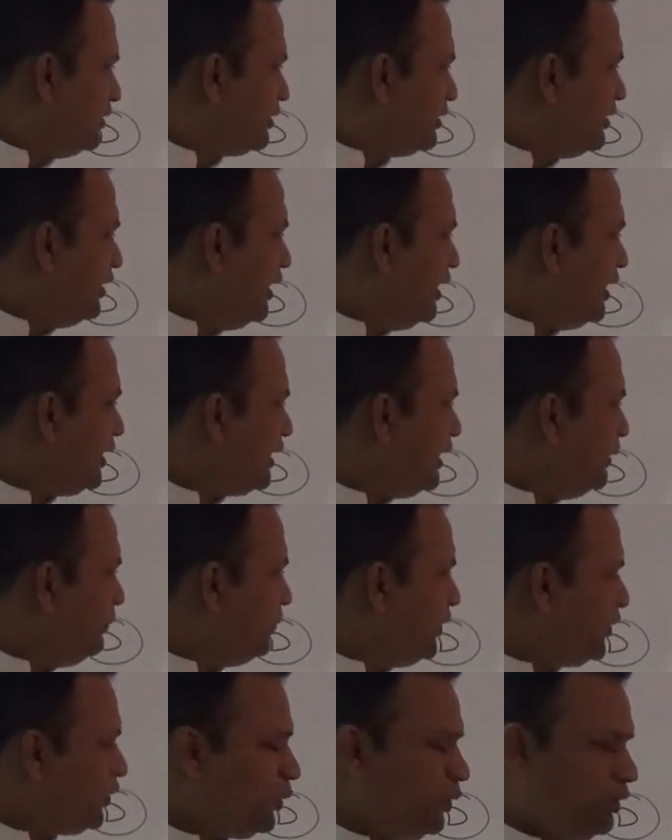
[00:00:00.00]
Car and
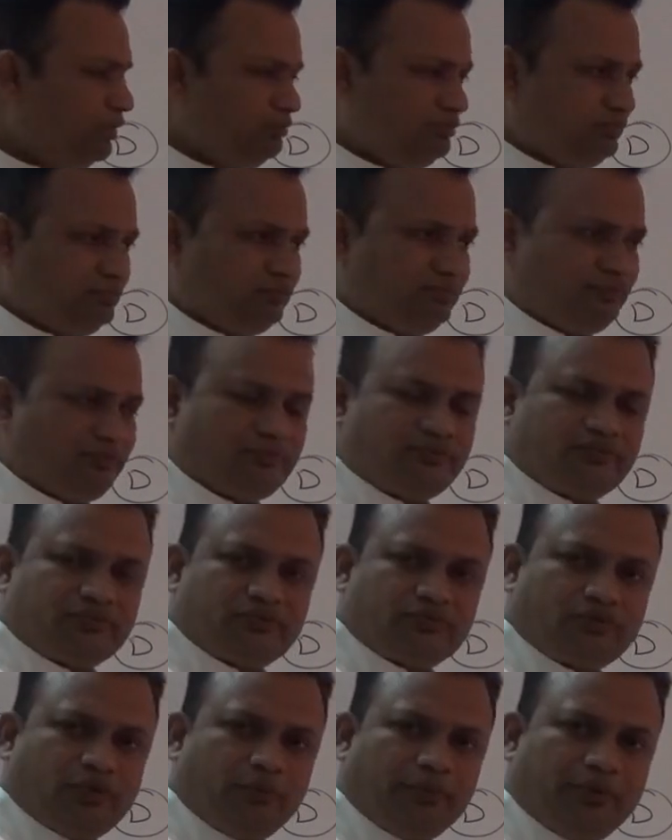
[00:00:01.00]
petrol,
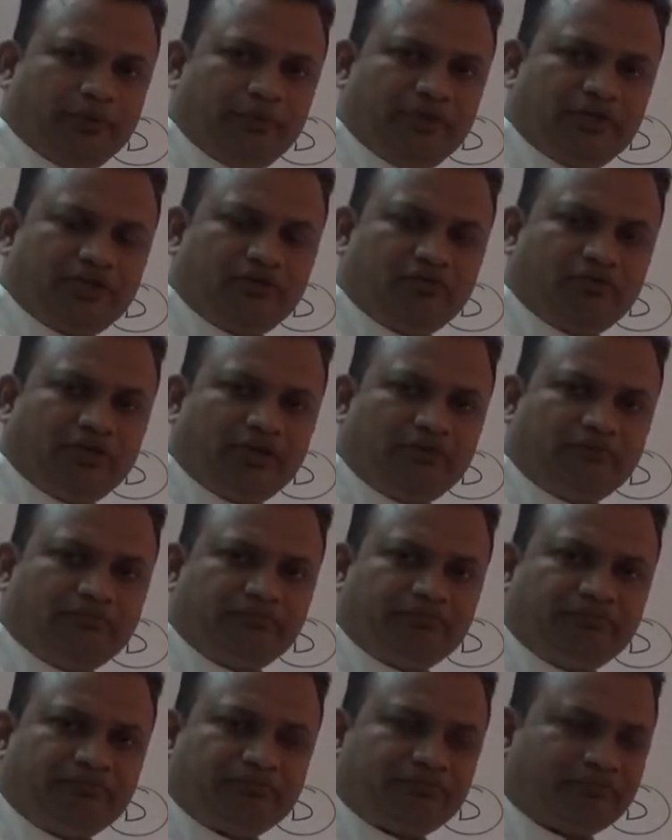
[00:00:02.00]
complementary one.
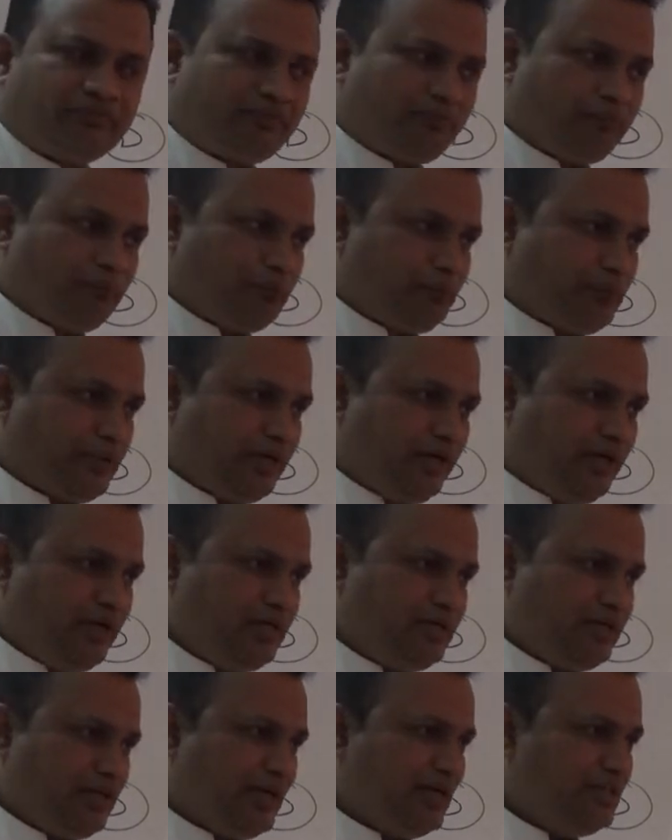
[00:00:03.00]

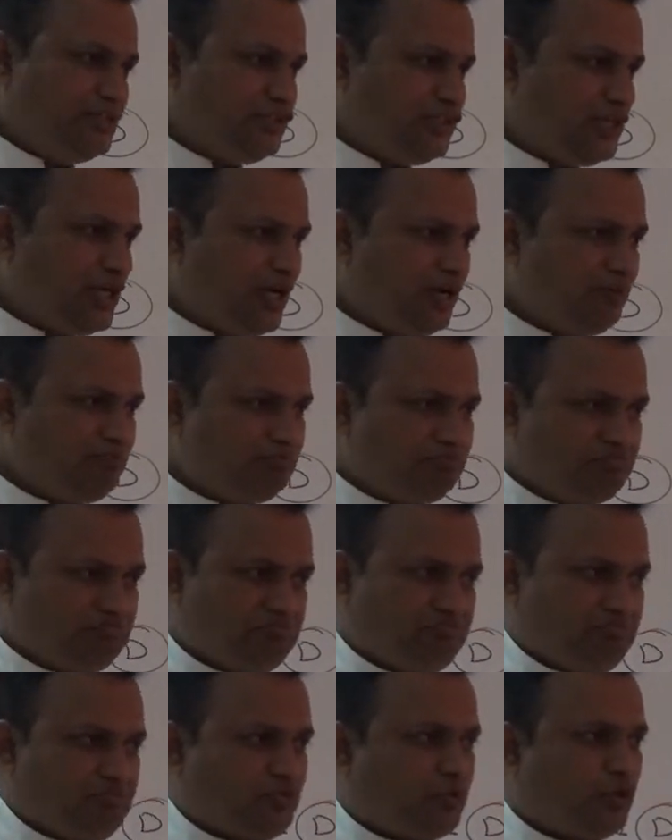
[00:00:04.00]
Bread and
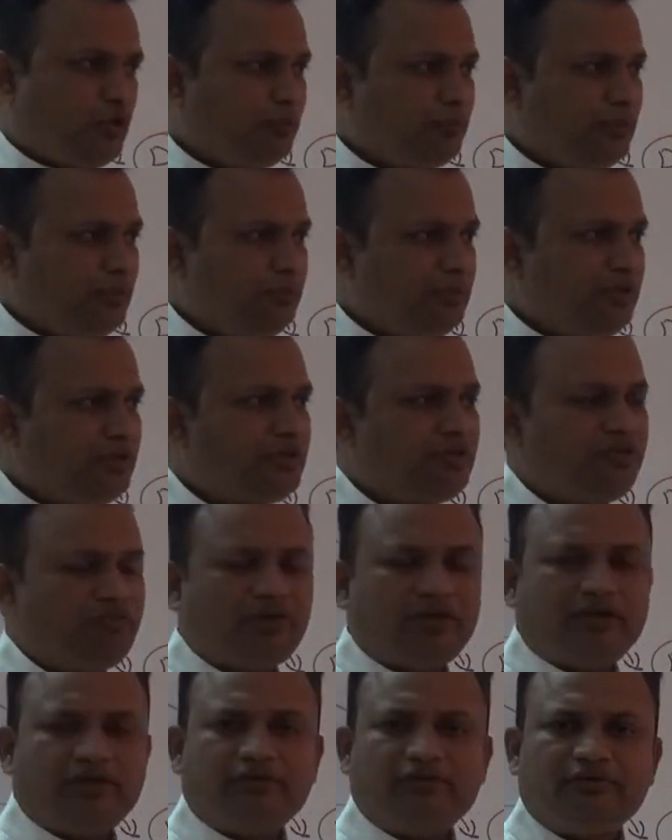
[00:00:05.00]
jam, complementary
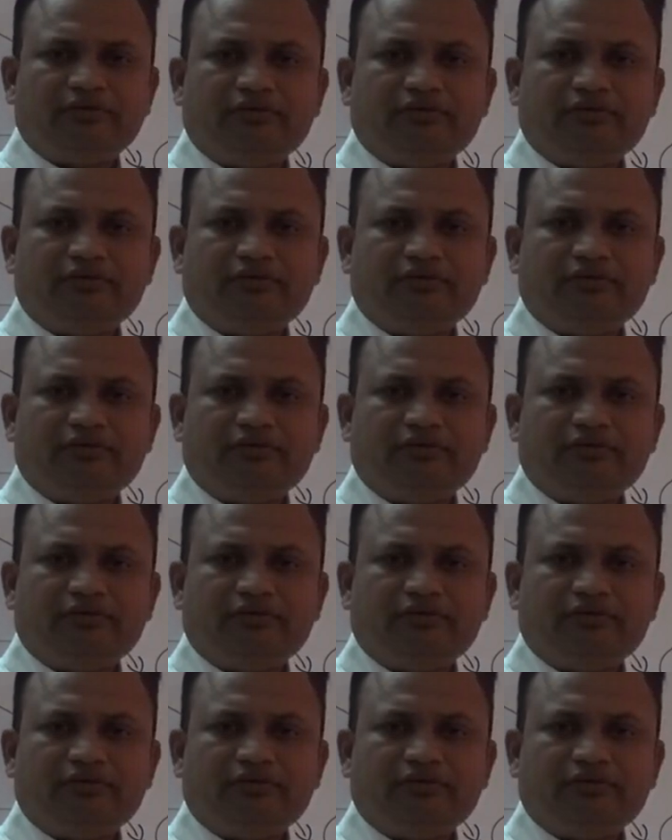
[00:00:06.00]
one.